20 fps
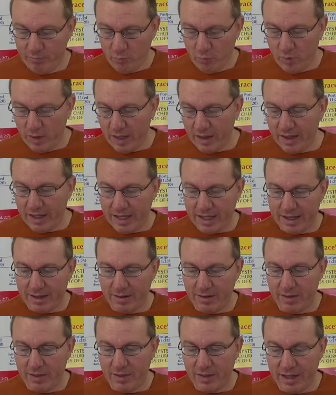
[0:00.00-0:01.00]

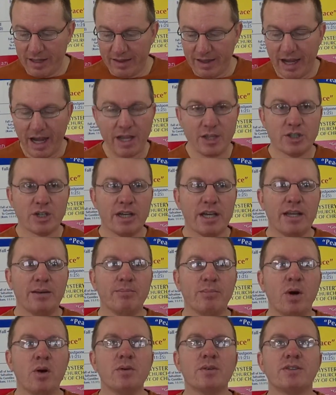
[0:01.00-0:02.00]
really Elijah
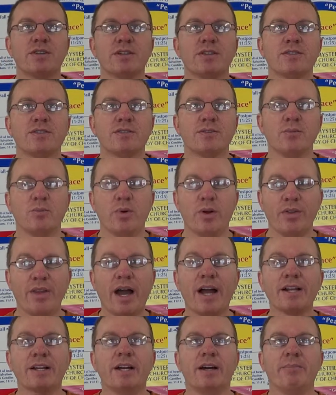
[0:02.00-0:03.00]
and Moses will
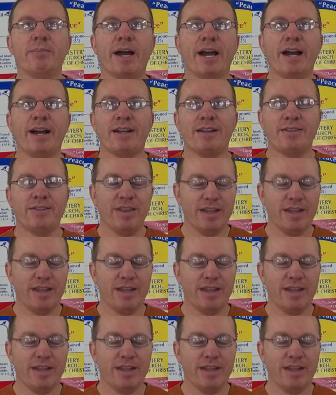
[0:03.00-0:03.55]
not come back,